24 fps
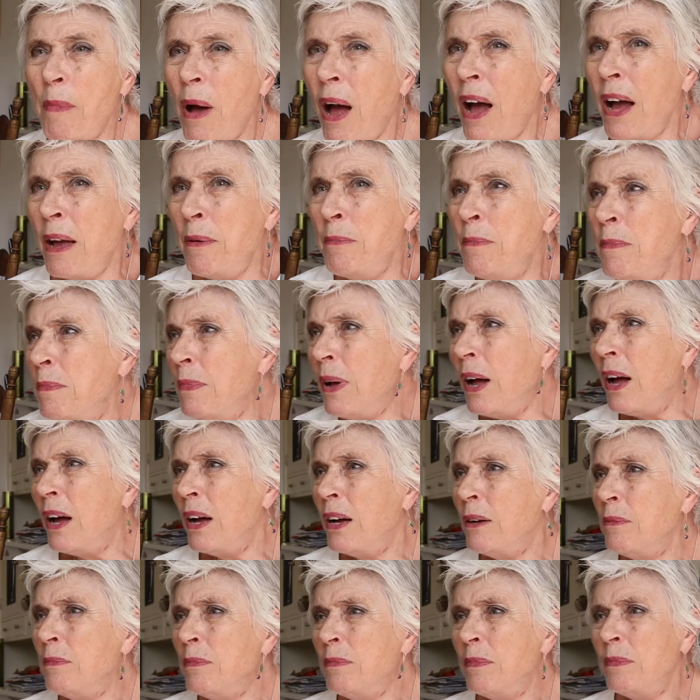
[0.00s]

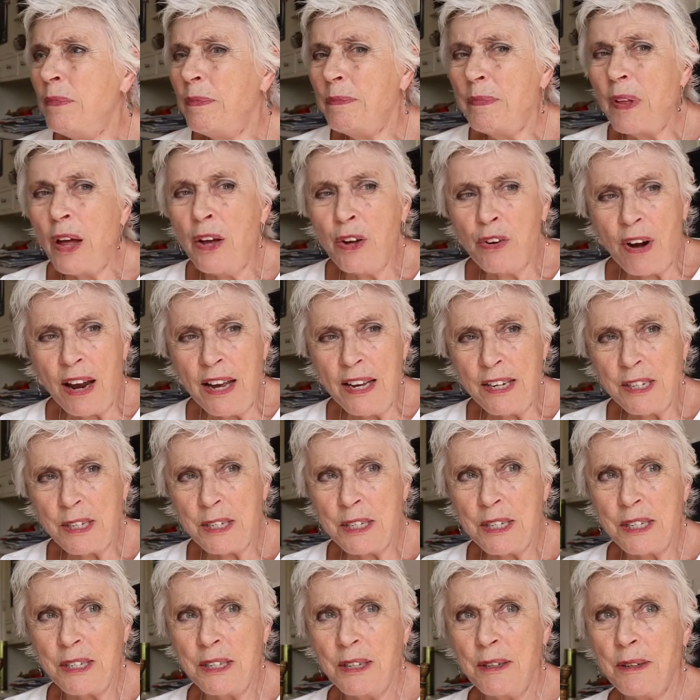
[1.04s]
I'm a
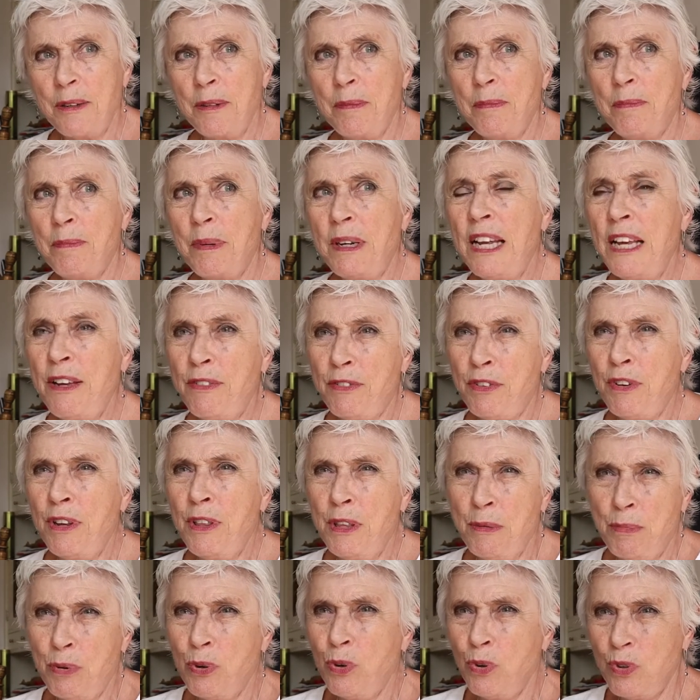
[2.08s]
great believer
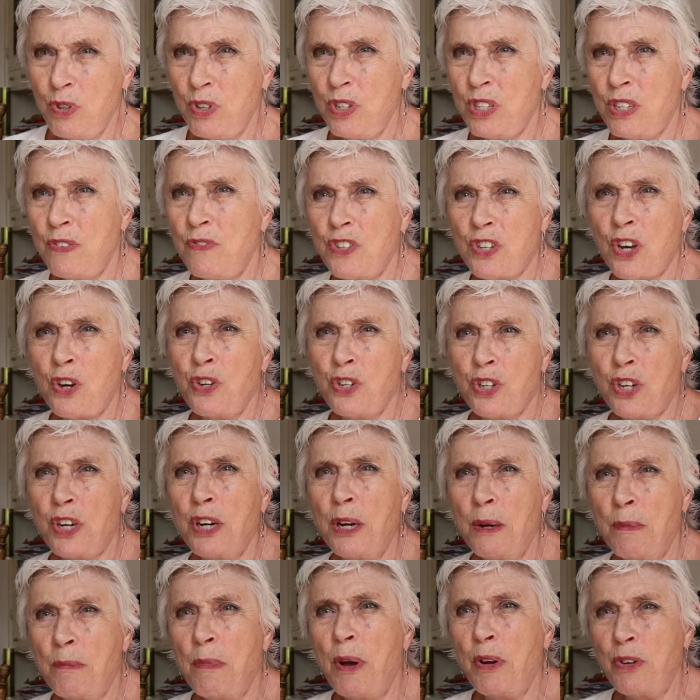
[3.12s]
in the importance of social
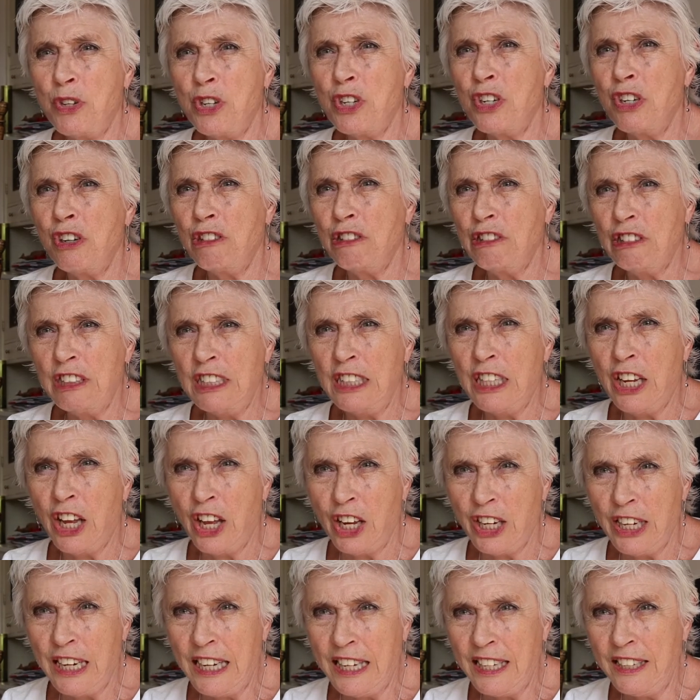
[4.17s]
and emotional
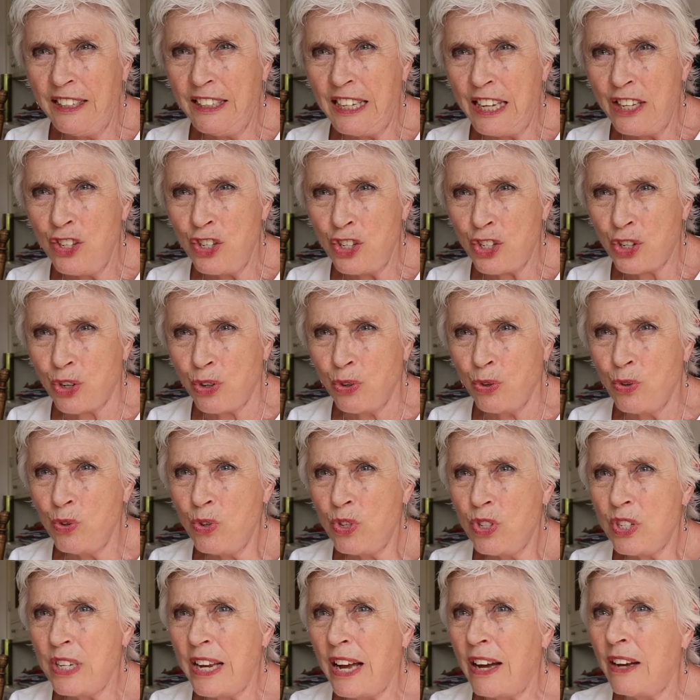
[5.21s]
learning in
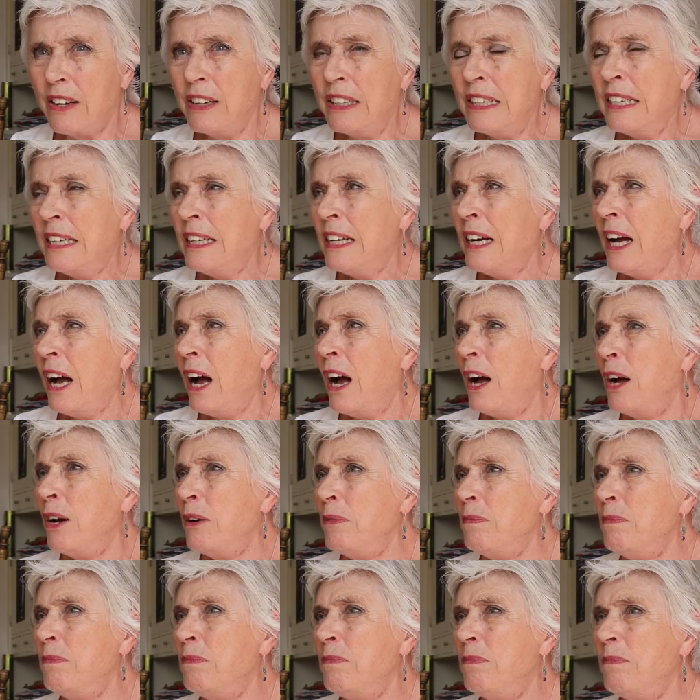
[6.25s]
schools. Now,
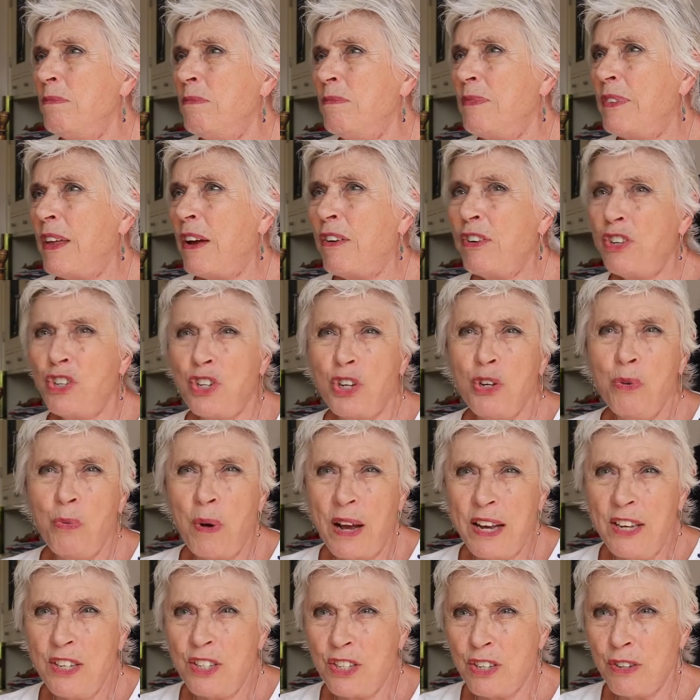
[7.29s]
there are two
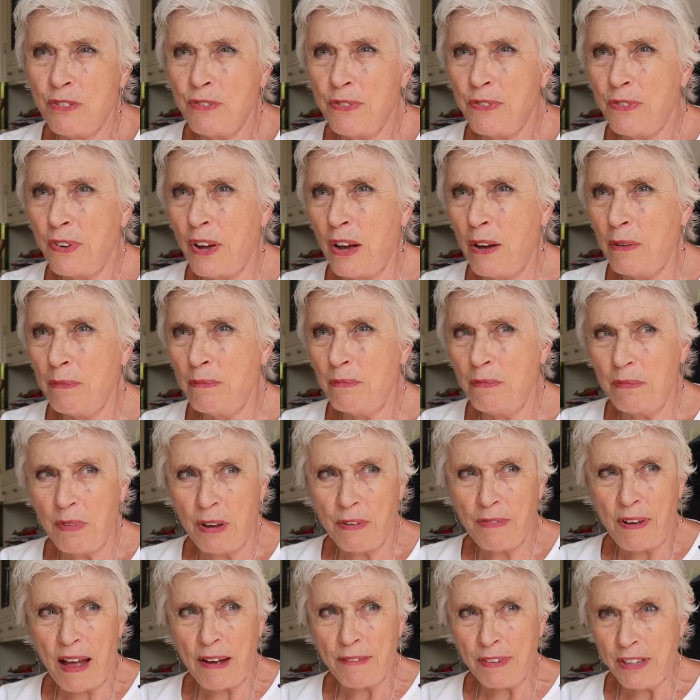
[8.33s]
ways
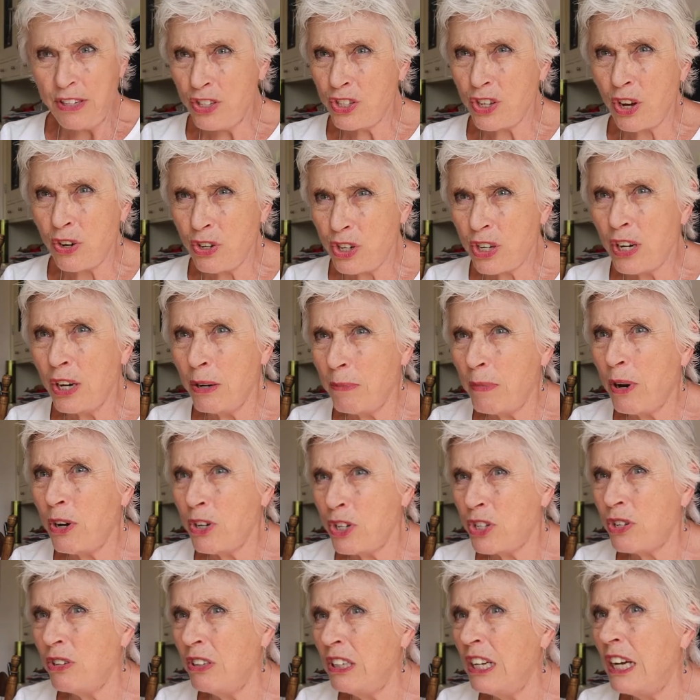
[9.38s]
of having social and
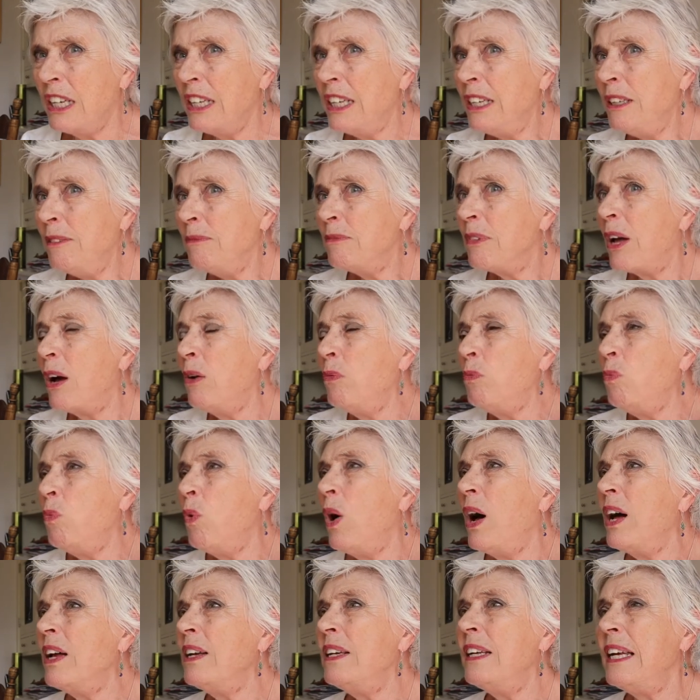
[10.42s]
emotional learning, and
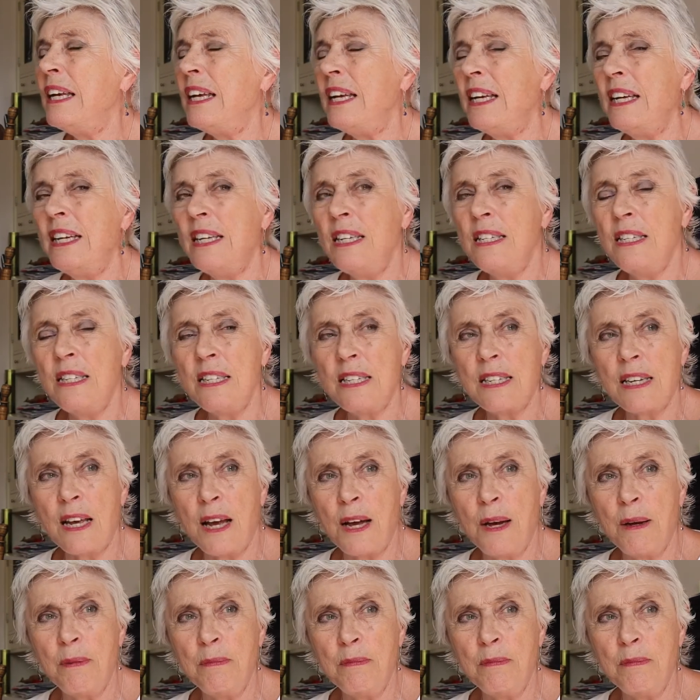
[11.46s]
one is